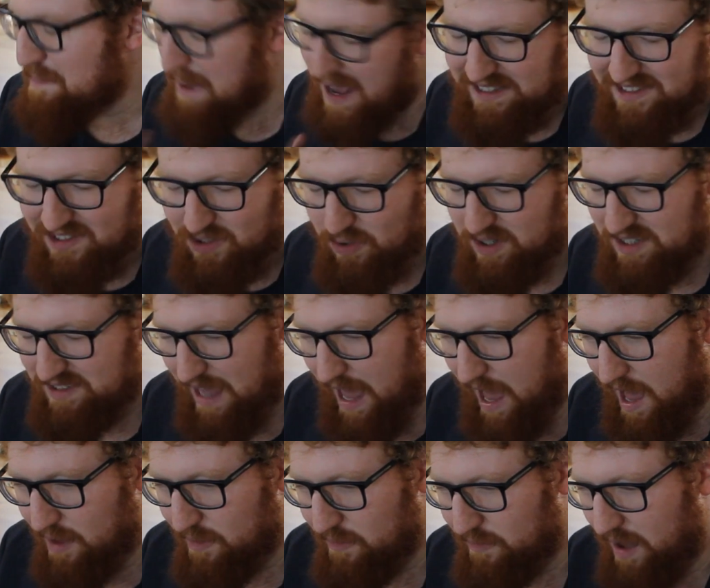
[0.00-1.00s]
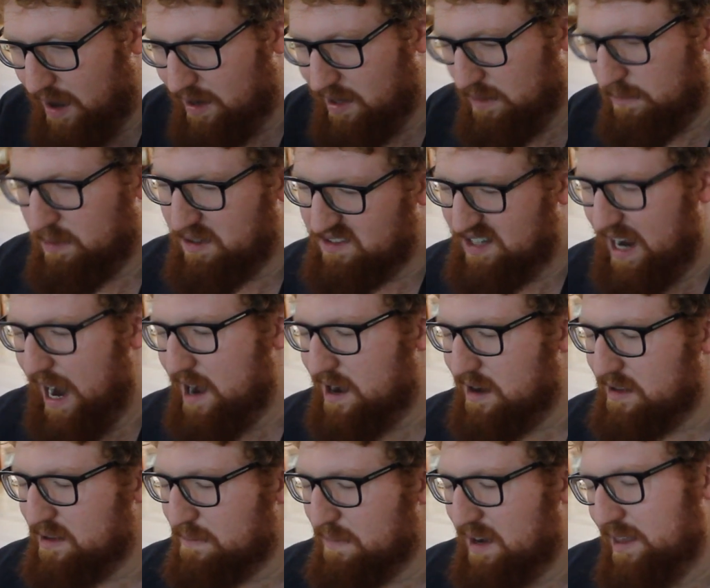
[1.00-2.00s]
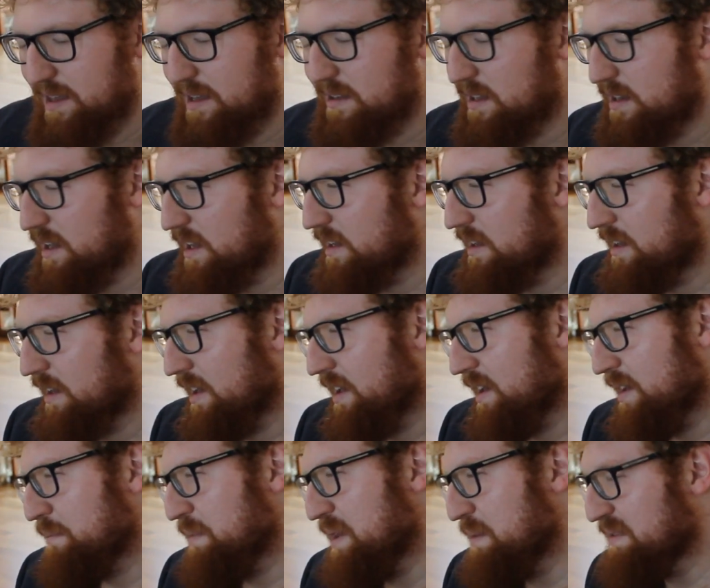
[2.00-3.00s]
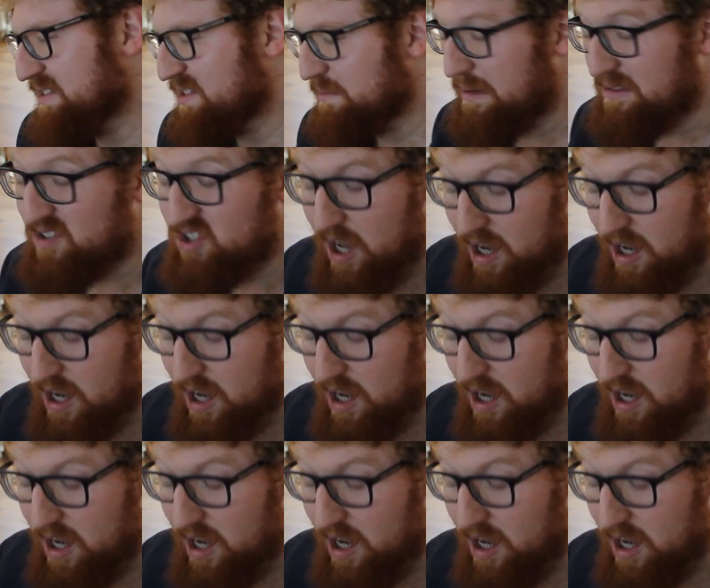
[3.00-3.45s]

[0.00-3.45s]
the best stories have a little bit of dark in them. And I think that like people sometimes